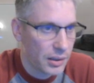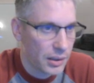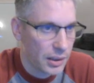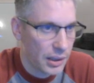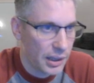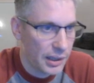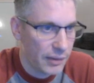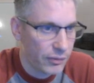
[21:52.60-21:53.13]

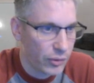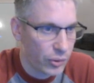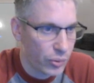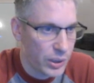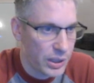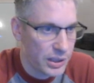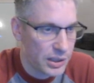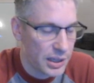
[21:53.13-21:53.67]
And after
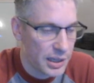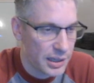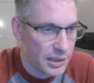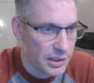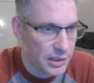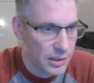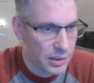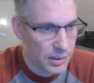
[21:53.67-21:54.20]
queen
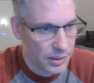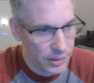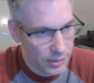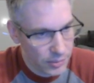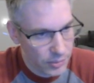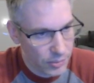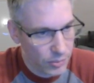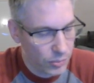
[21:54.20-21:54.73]
takes,
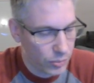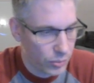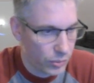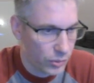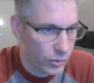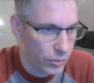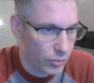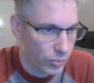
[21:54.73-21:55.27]

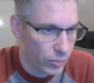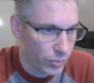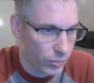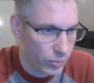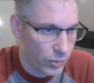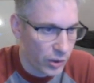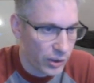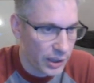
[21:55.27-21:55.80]

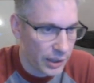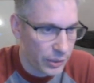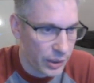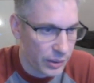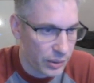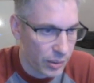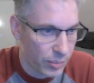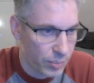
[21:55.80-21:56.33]
really I think
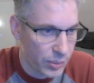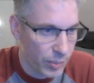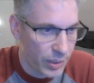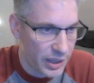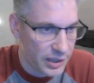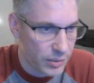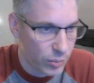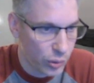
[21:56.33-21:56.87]
the
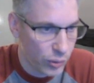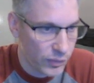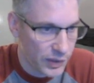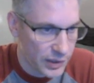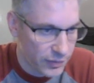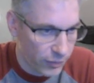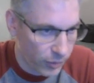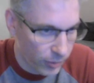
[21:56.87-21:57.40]
best move is
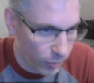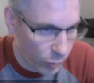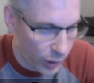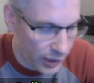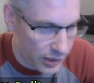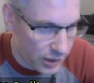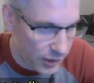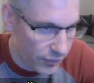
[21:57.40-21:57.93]
for white
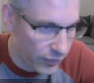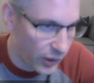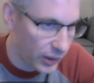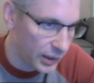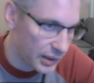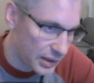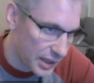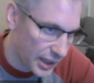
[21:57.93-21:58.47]
to
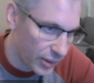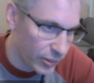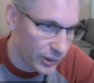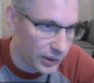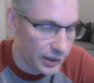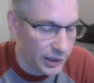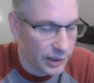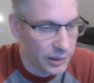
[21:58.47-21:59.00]

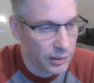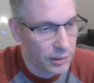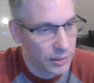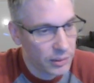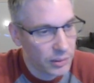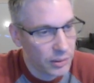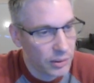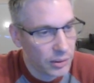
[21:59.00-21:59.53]
voluntarily
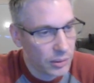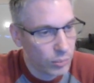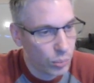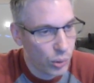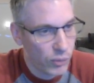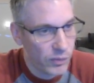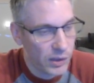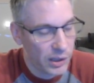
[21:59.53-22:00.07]

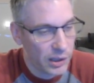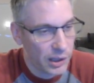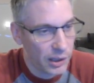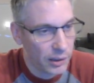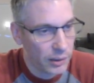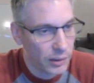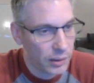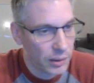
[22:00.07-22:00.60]
move the king.
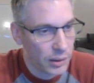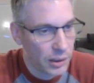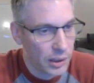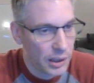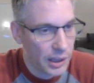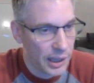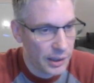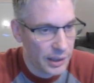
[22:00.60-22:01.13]

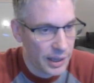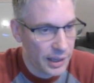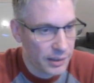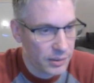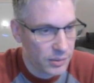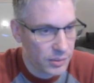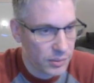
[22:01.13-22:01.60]
And that